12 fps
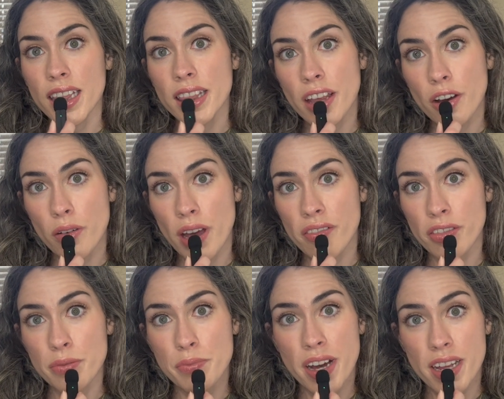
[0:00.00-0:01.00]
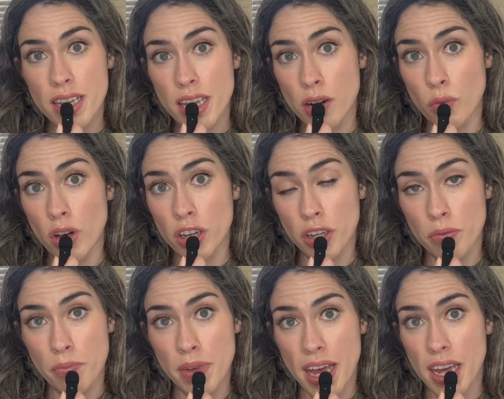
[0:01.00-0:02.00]
Hello everybody and
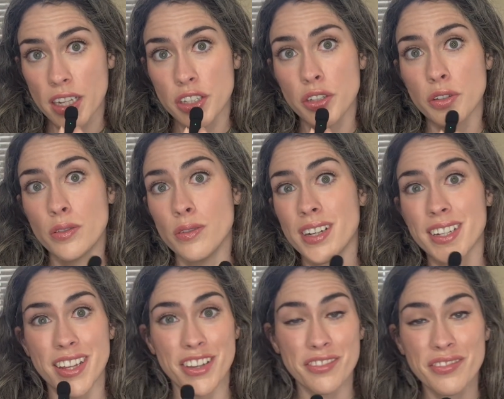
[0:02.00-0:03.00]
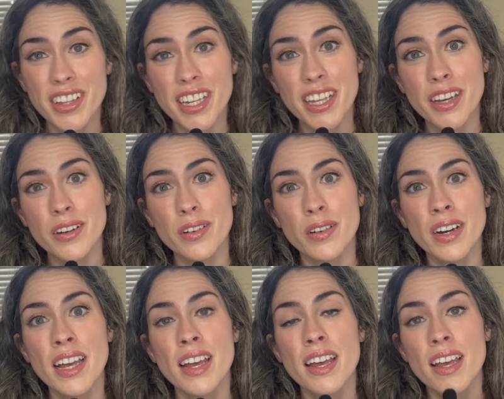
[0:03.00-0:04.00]
welcome back to another video.
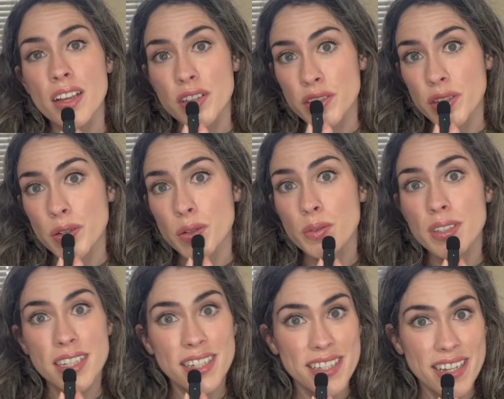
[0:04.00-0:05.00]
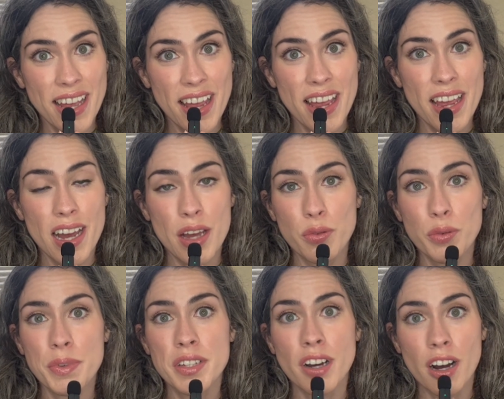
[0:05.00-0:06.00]
So today I will
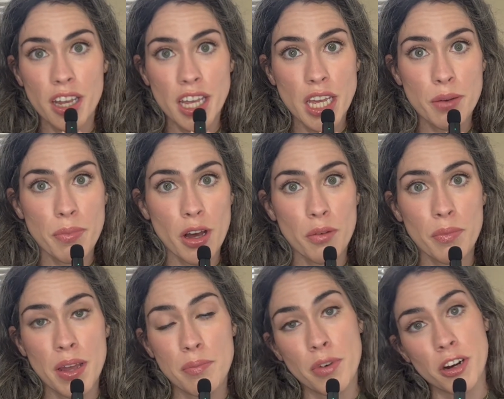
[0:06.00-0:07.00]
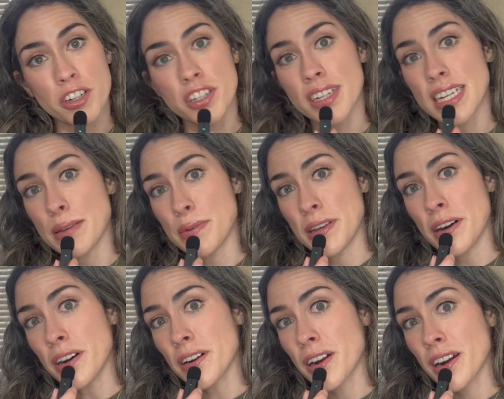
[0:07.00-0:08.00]
be talking about my March
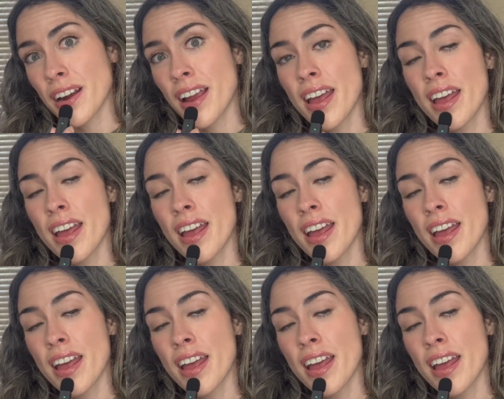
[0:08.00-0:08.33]
TBR,